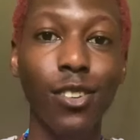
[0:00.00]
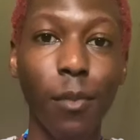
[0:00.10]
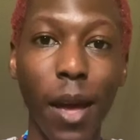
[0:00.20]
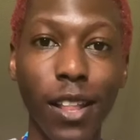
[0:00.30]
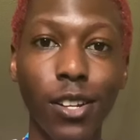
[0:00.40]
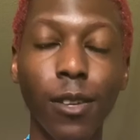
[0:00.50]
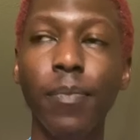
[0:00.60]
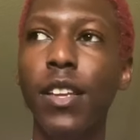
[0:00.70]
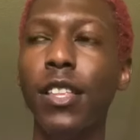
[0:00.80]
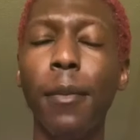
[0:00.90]
no matter
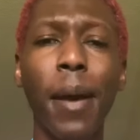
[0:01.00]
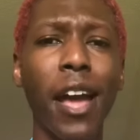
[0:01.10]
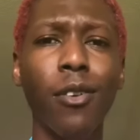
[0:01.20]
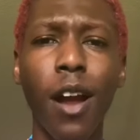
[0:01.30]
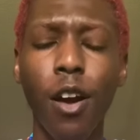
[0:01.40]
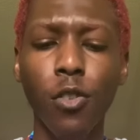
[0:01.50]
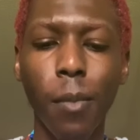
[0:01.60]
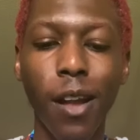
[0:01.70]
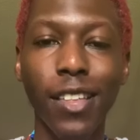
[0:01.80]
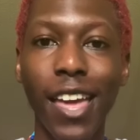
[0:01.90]
the background, no
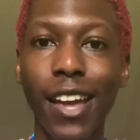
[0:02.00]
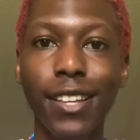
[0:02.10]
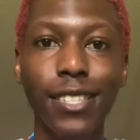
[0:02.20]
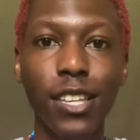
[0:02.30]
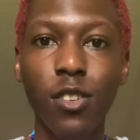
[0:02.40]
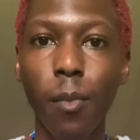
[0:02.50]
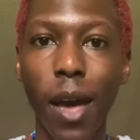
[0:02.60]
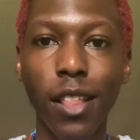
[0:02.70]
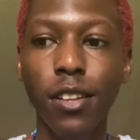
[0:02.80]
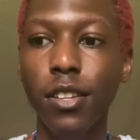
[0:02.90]
matter the ethnicity, no
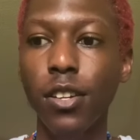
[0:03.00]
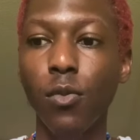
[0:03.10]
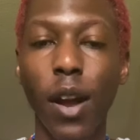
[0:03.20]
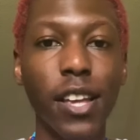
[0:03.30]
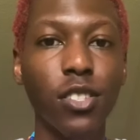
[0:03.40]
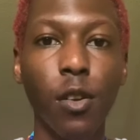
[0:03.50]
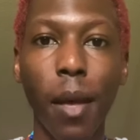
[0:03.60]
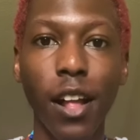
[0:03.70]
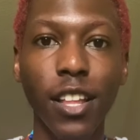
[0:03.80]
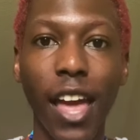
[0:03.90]
matter the race, no
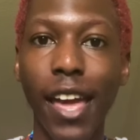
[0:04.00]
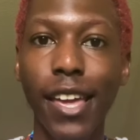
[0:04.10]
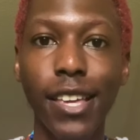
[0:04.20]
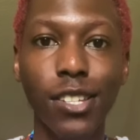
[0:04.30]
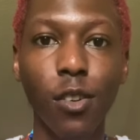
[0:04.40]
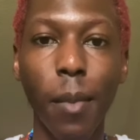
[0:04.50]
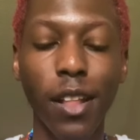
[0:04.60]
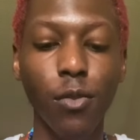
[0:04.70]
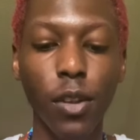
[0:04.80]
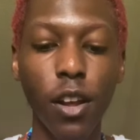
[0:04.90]
matter the age, no
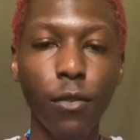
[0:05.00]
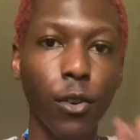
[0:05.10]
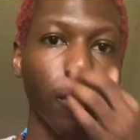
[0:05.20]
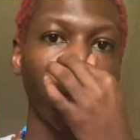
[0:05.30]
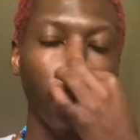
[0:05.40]
matter whatever.